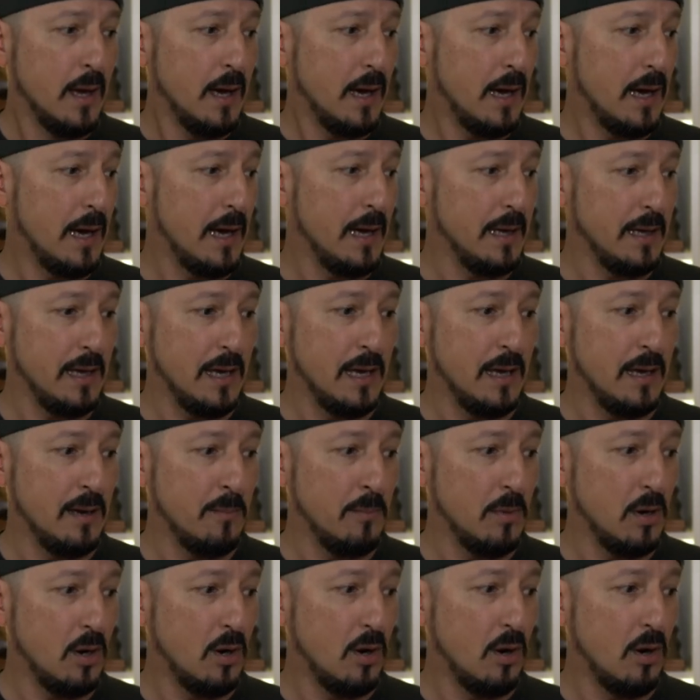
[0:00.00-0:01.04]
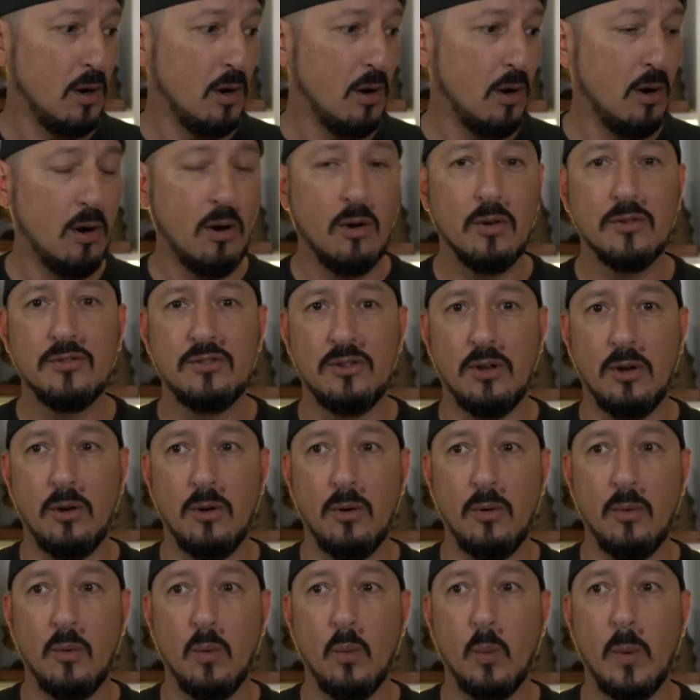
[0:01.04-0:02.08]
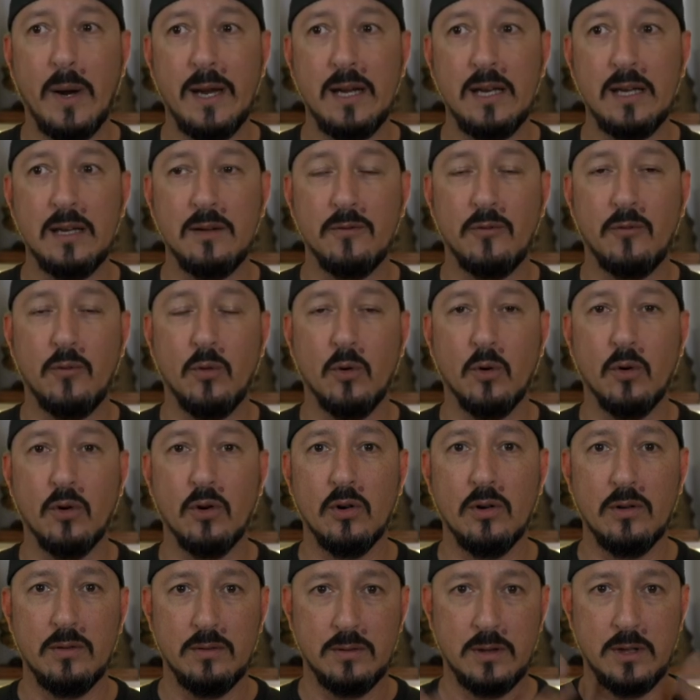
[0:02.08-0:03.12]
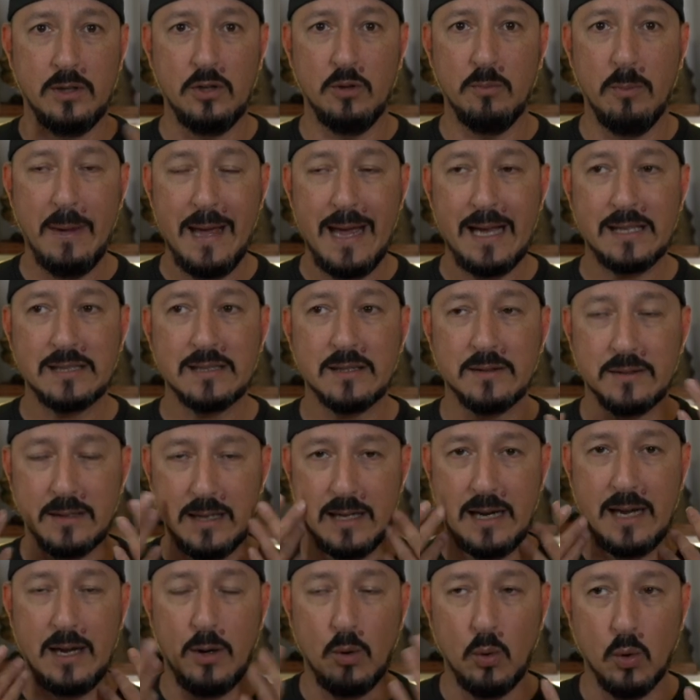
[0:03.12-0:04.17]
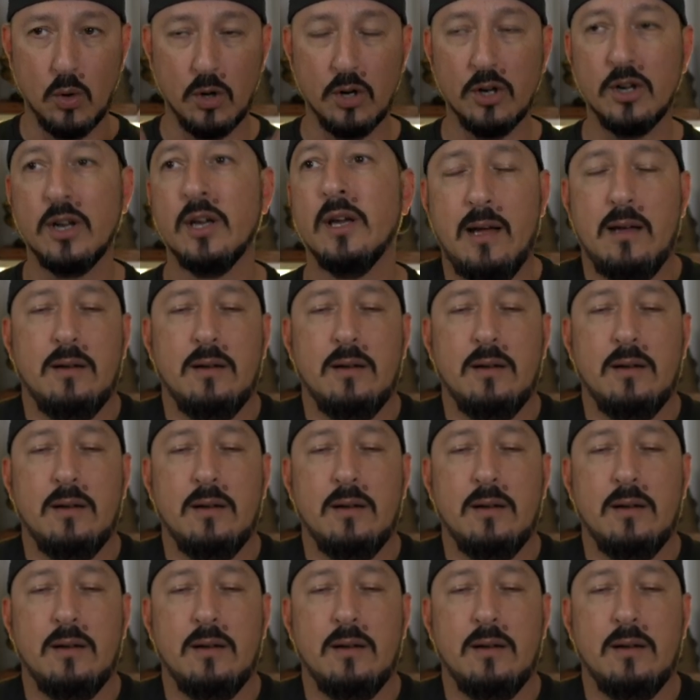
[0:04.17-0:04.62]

I am also waiting for the new mask that I ordered.